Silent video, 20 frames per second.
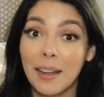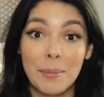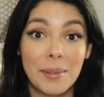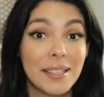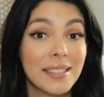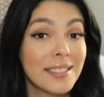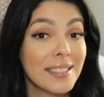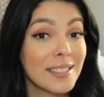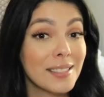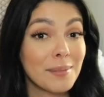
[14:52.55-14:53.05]
I'm,
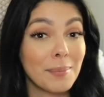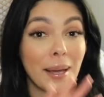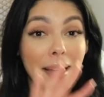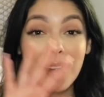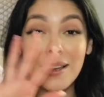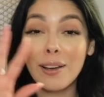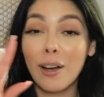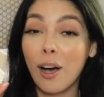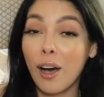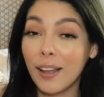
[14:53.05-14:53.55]
this is
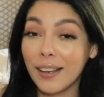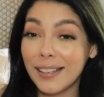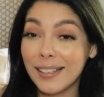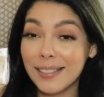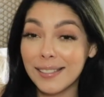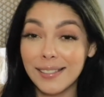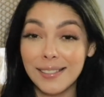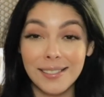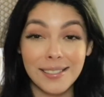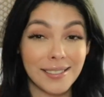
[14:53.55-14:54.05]
my
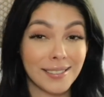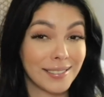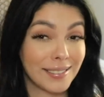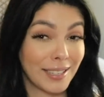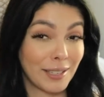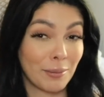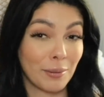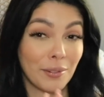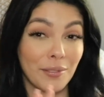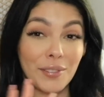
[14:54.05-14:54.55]
honest
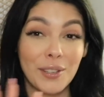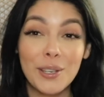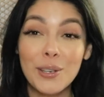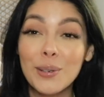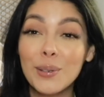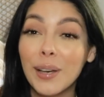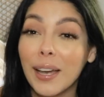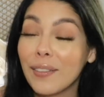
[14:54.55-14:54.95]
like review.